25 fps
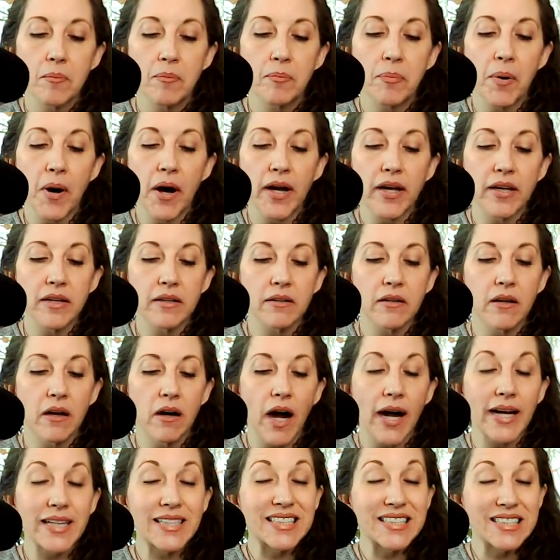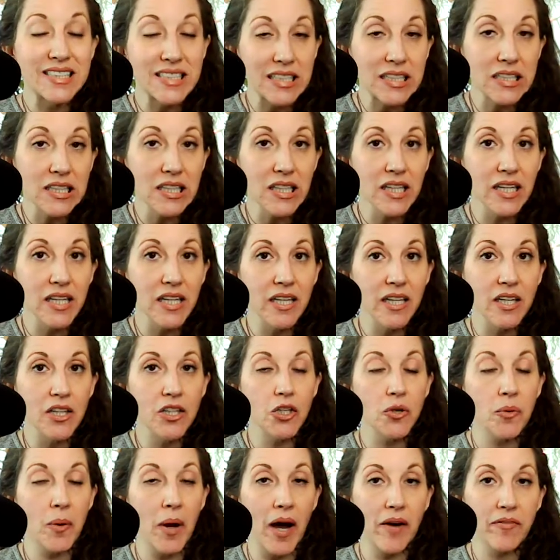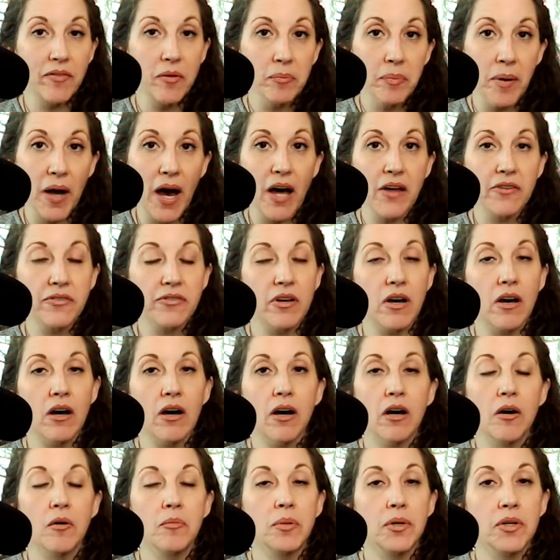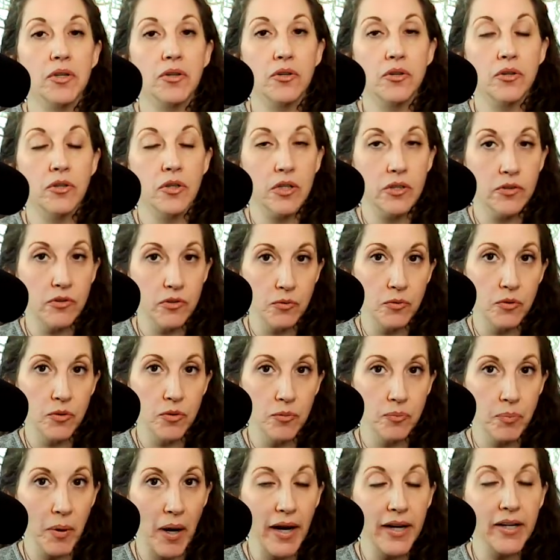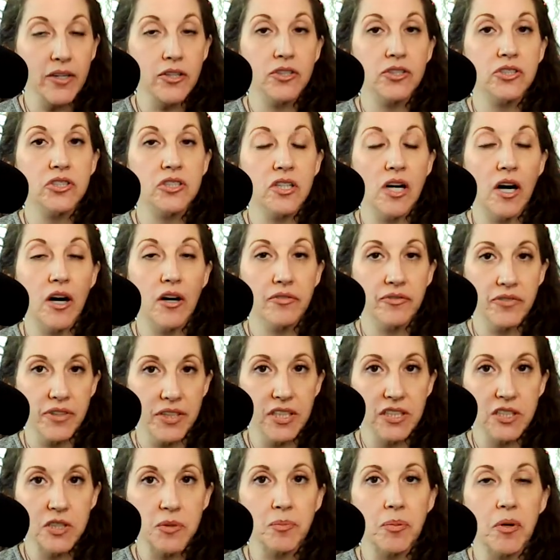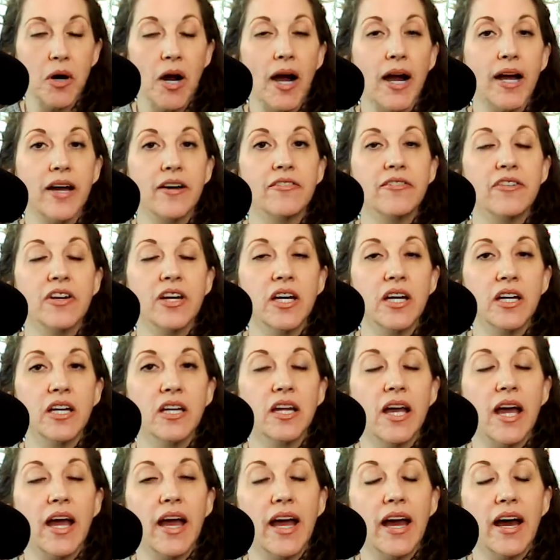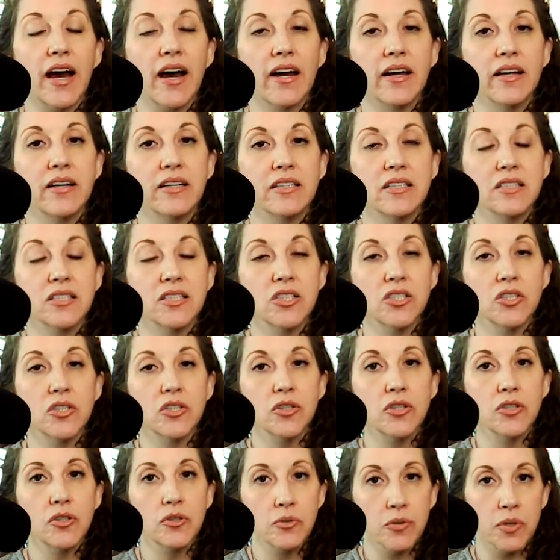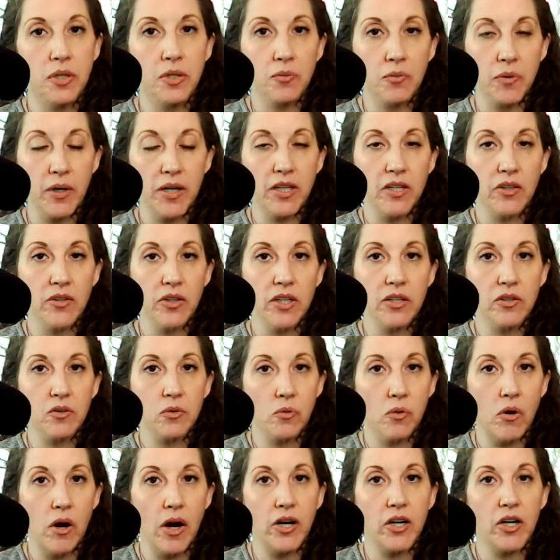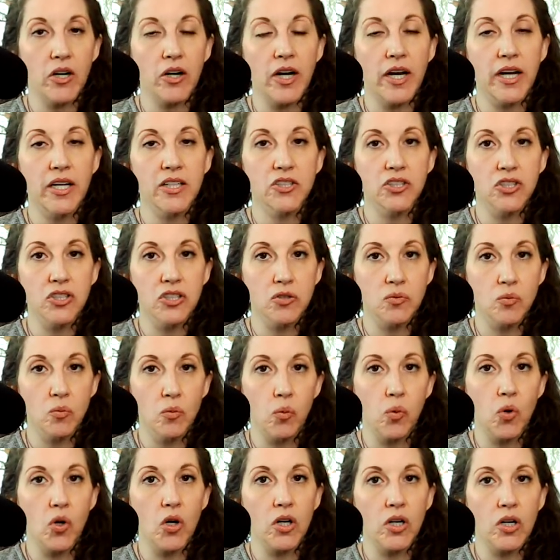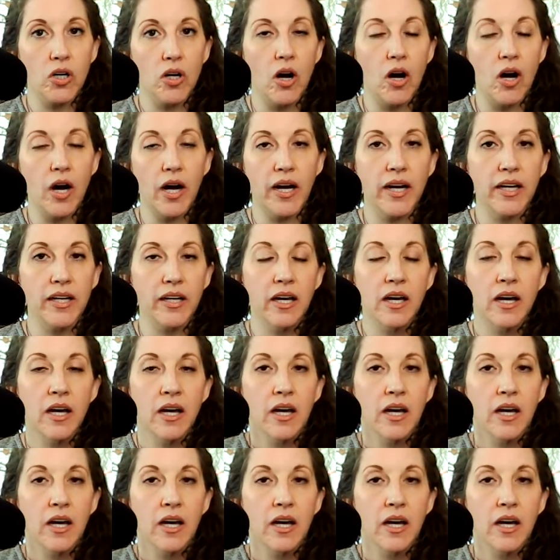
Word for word: but ideally you have a bathtub it's by yourself it's private and you can regulate the water and just work on